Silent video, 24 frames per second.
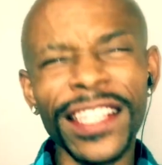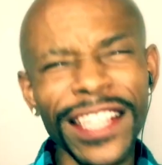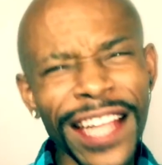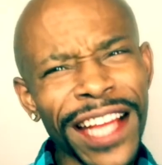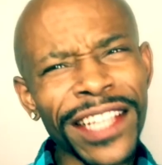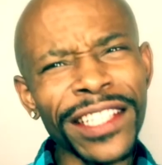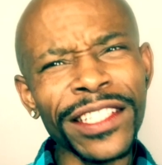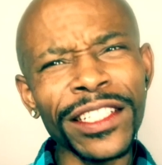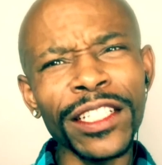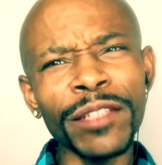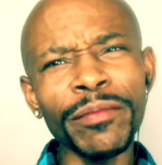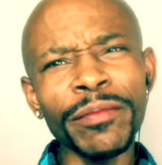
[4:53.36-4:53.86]

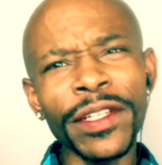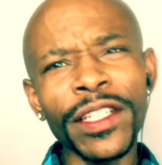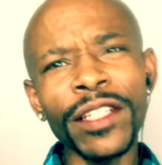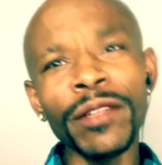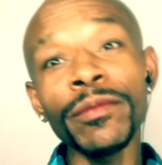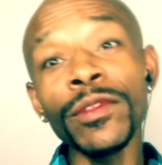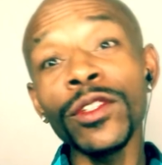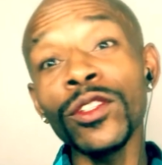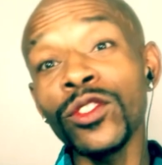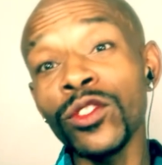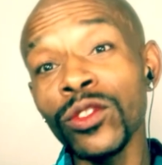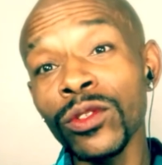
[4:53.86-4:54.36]
actually be a
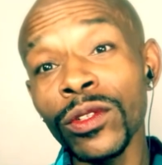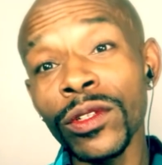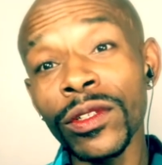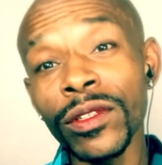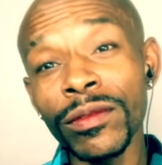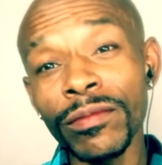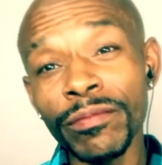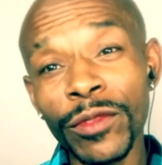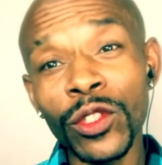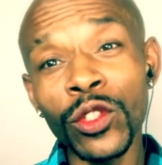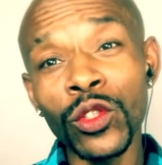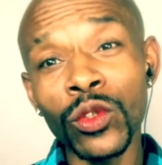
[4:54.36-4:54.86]

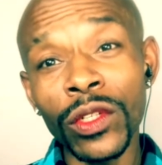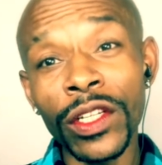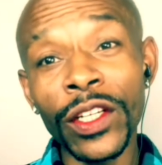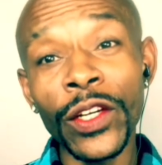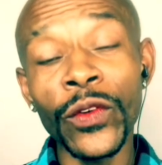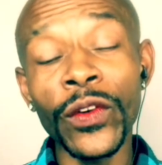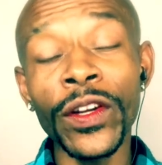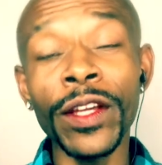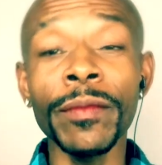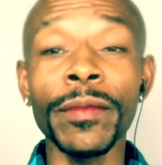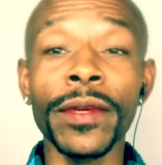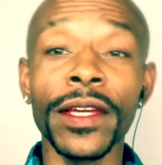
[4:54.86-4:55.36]
mutual
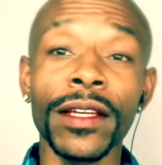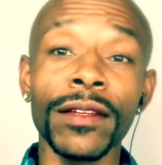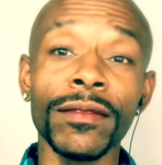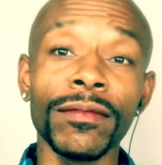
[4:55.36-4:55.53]
agreement.